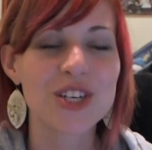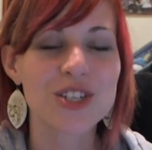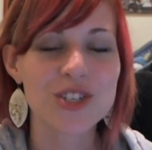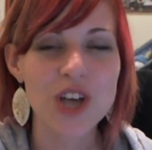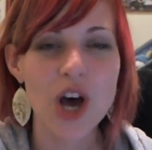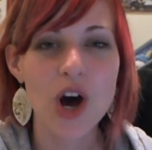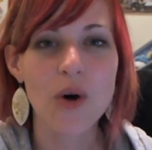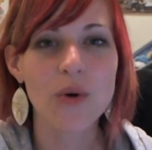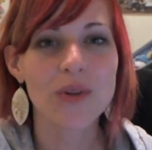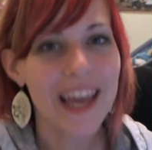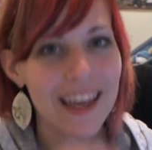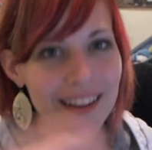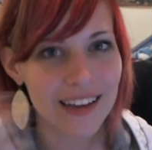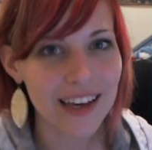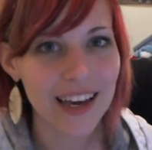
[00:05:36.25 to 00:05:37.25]
So
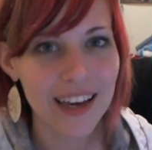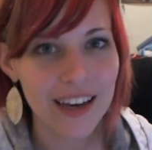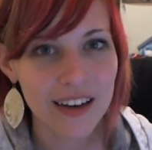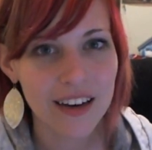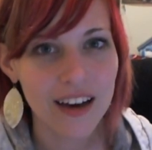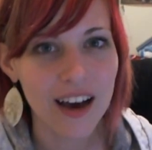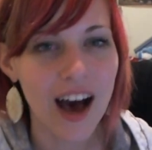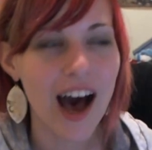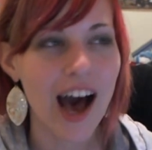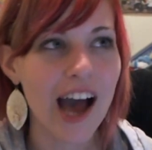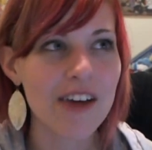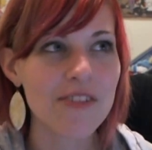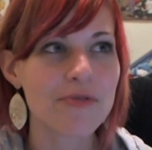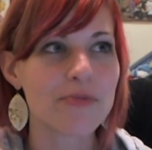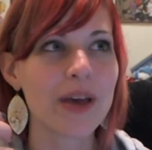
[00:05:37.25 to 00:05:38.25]
lately,
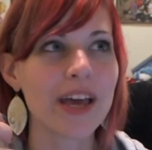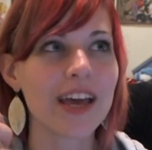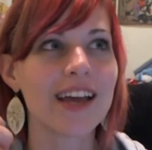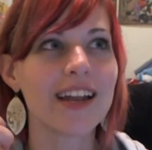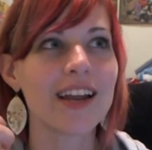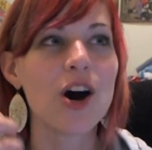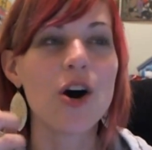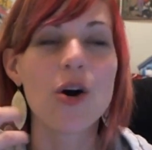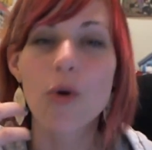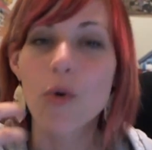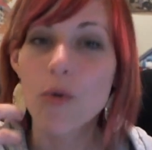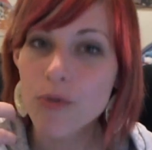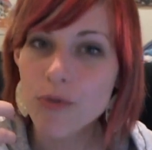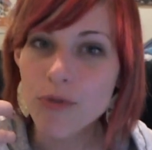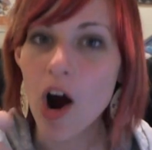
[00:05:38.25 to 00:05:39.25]
I've been
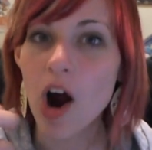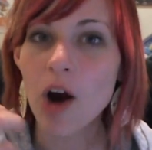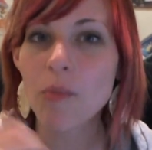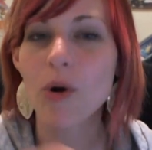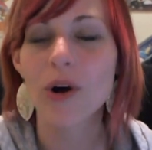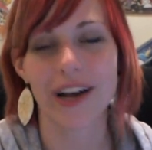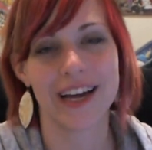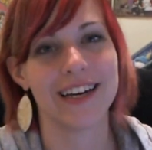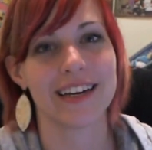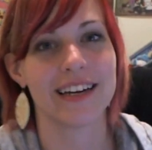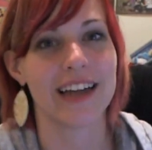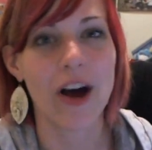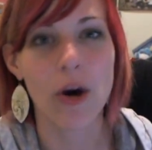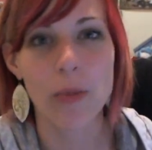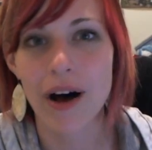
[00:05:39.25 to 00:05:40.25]
far more into
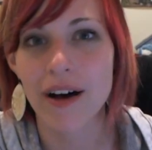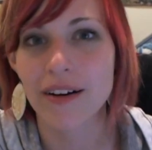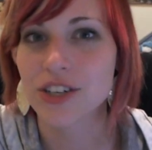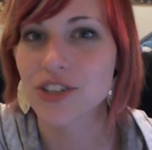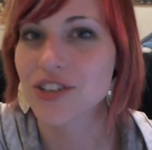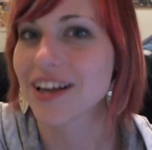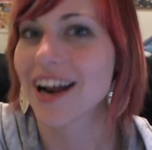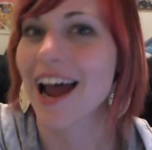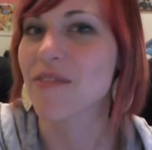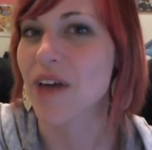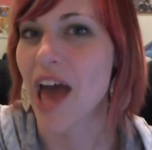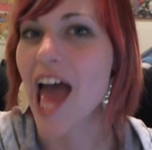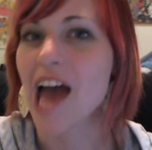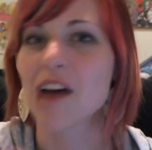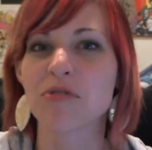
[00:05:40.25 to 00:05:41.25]
nail polish than I've
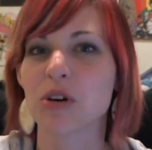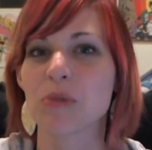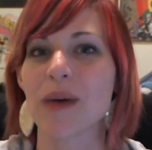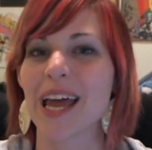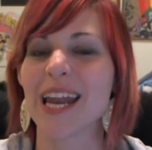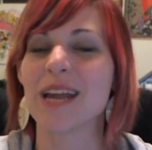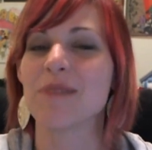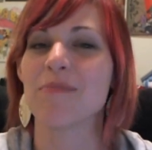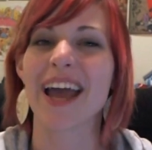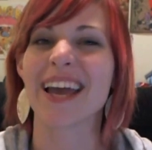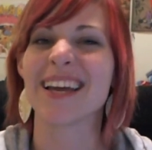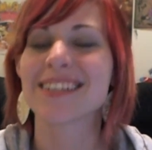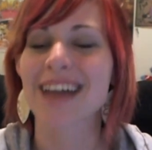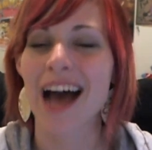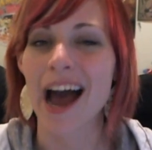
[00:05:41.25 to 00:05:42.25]
ever been in my
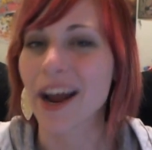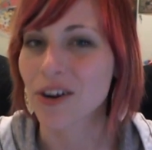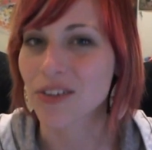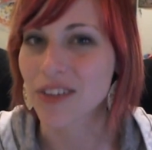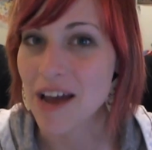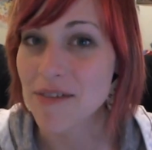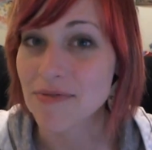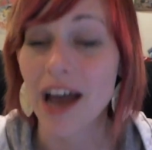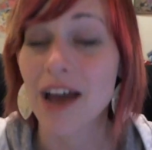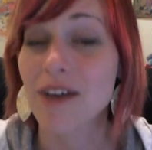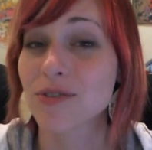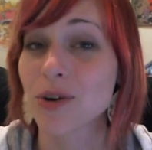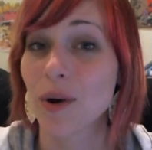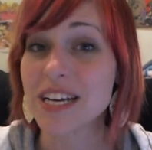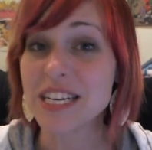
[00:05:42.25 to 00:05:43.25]
entire life. I
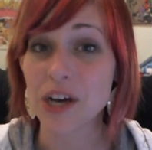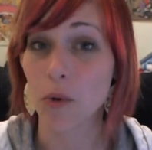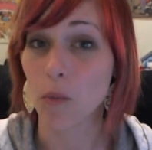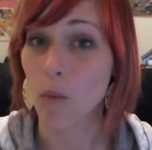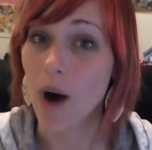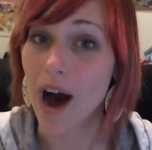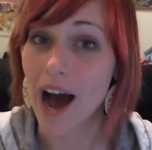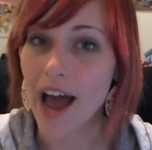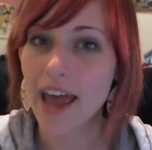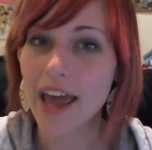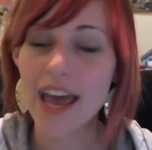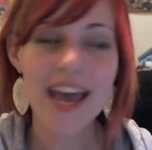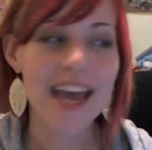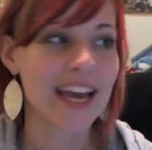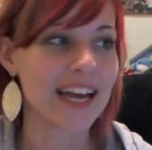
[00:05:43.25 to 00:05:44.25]
have no idea
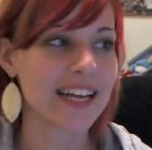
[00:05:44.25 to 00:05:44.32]
why.